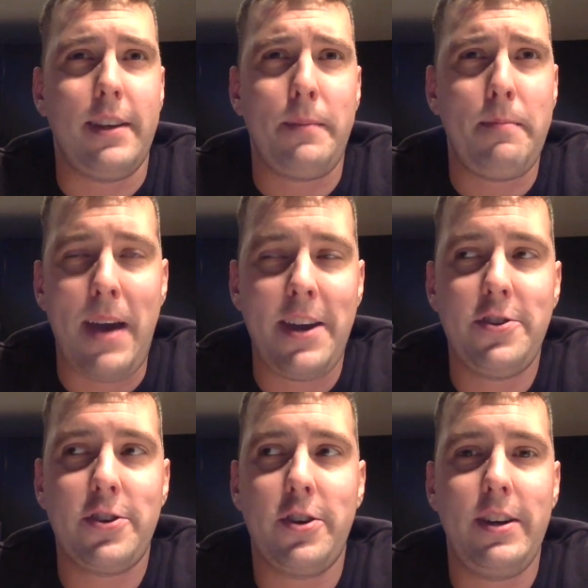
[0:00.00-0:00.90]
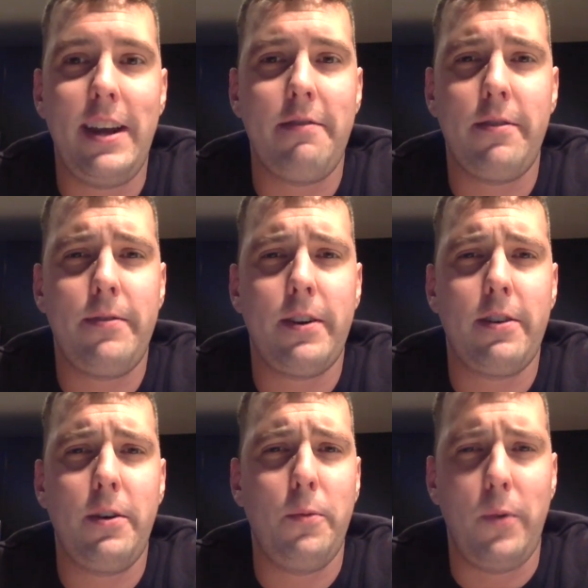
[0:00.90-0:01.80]
Like, my manager could never
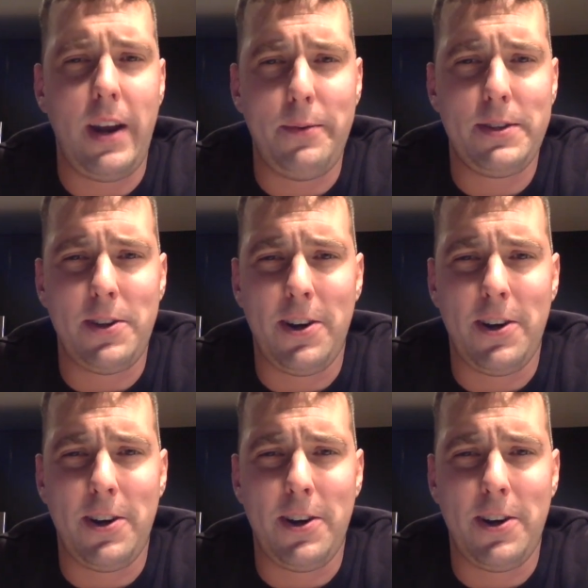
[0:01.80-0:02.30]
figure out what I was